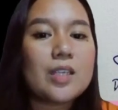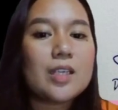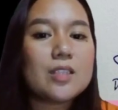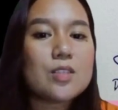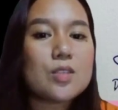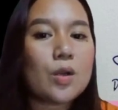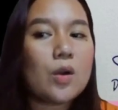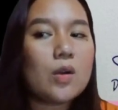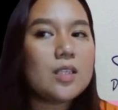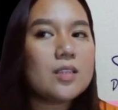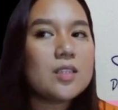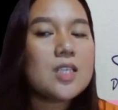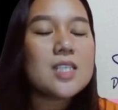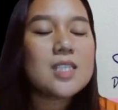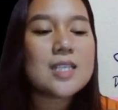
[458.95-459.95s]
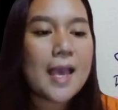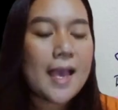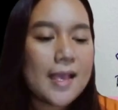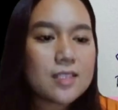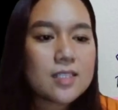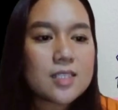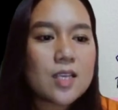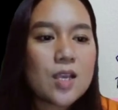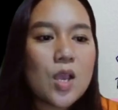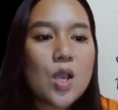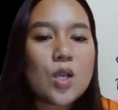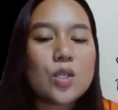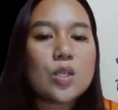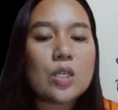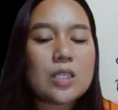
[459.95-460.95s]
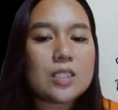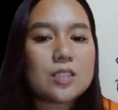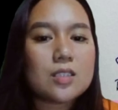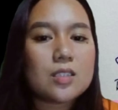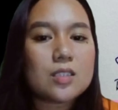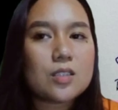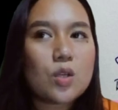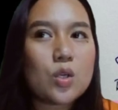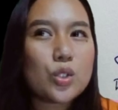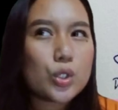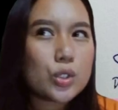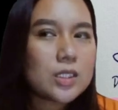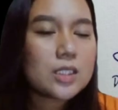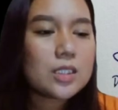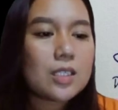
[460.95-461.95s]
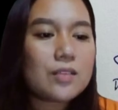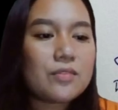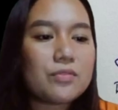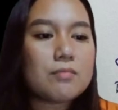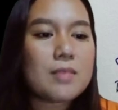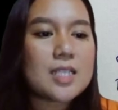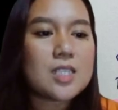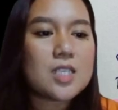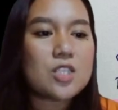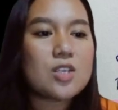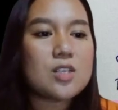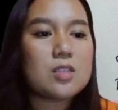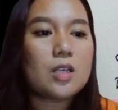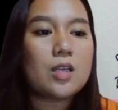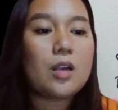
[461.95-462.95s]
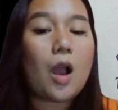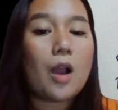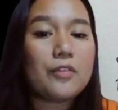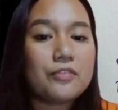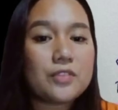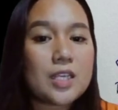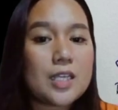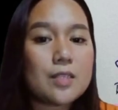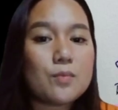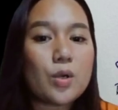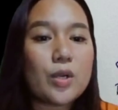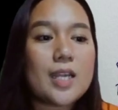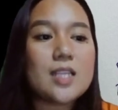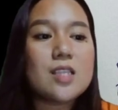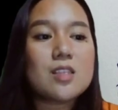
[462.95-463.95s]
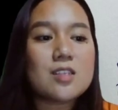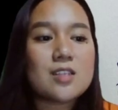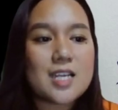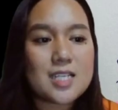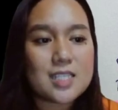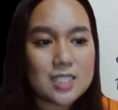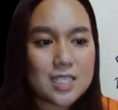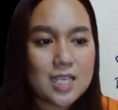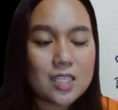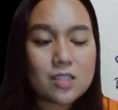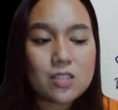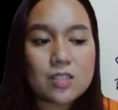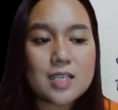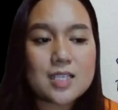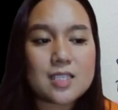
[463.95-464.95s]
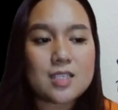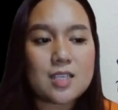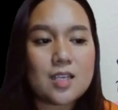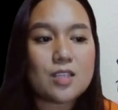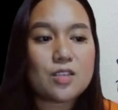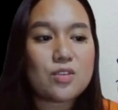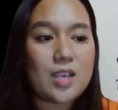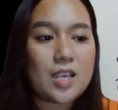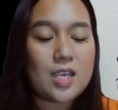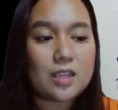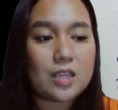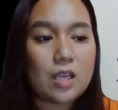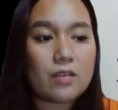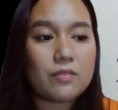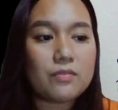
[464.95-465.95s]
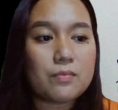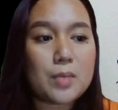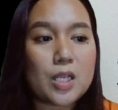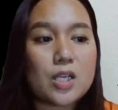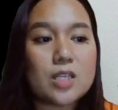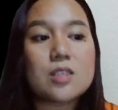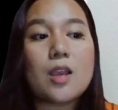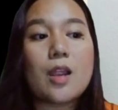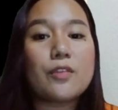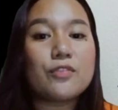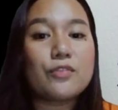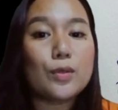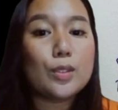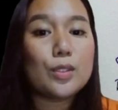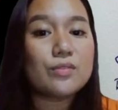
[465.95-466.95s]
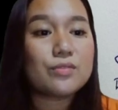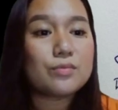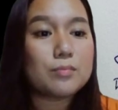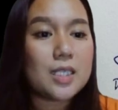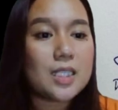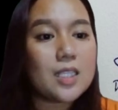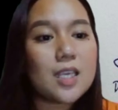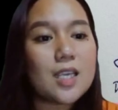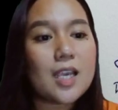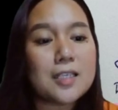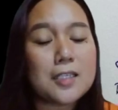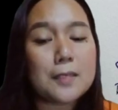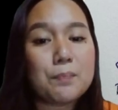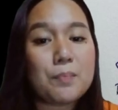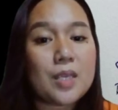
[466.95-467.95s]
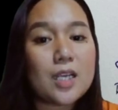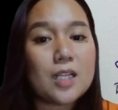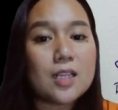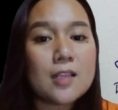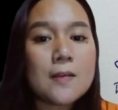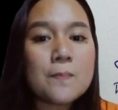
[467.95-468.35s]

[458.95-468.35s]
So in this sense, connotative messages are often more interesting and creative because they are full of meaning and appeal